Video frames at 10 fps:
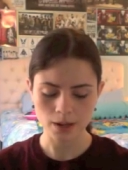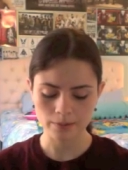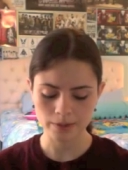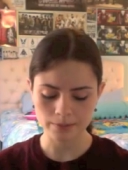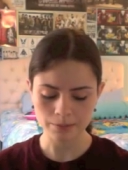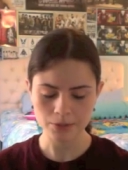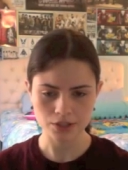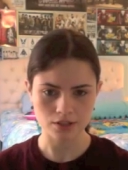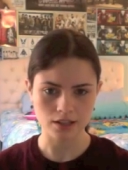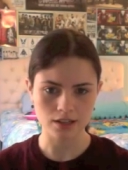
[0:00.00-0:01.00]
How many members
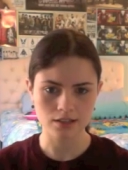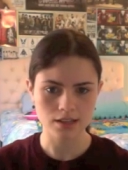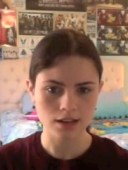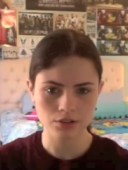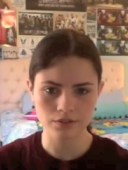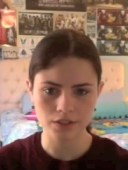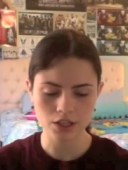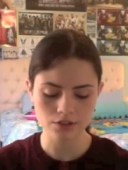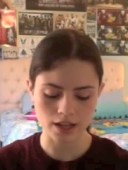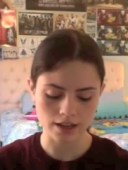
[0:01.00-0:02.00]
are there? Because I don't even
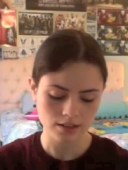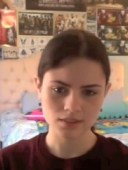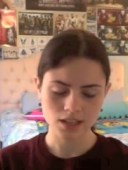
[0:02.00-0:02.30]
know that.